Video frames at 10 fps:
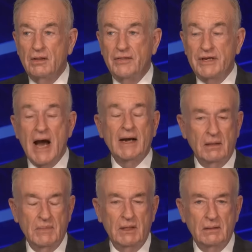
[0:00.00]
the
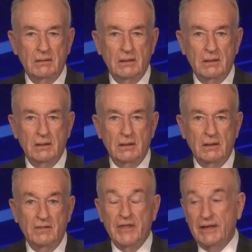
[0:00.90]
document
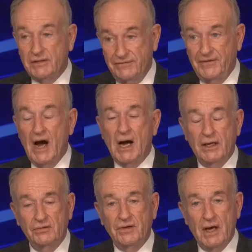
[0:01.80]
that
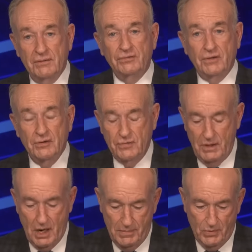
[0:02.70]
defines how this
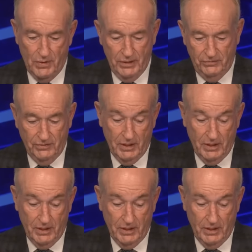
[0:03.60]
country operates.